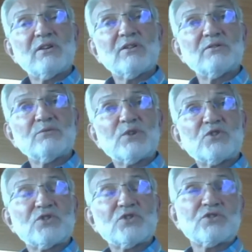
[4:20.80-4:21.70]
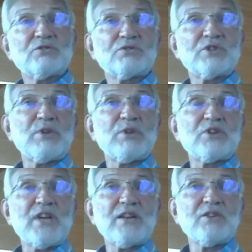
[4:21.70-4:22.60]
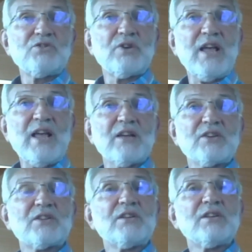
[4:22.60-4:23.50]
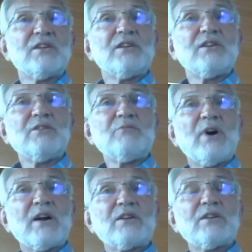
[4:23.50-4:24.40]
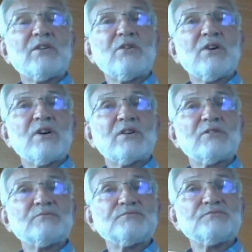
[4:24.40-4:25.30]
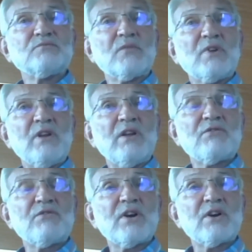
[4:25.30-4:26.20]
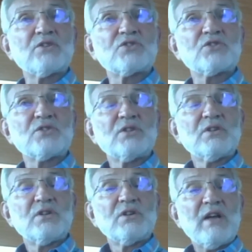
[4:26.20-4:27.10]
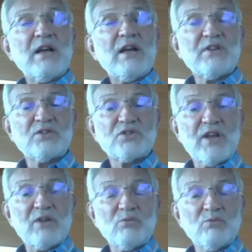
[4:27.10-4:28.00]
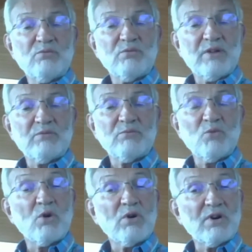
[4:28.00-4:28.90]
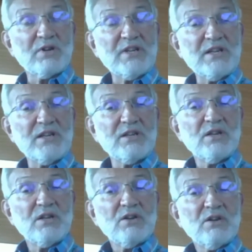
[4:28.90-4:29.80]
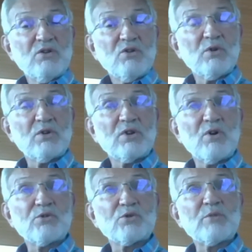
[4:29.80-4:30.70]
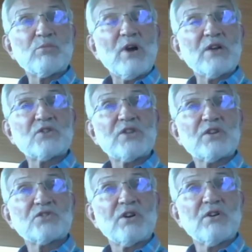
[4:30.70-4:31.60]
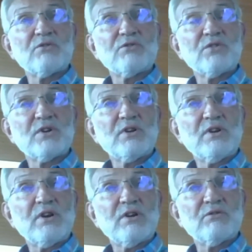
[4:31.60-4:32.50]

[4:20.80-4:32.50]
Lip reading: which is simply stated, you can't. But if there's evidence that more are needed, we'll go through the process of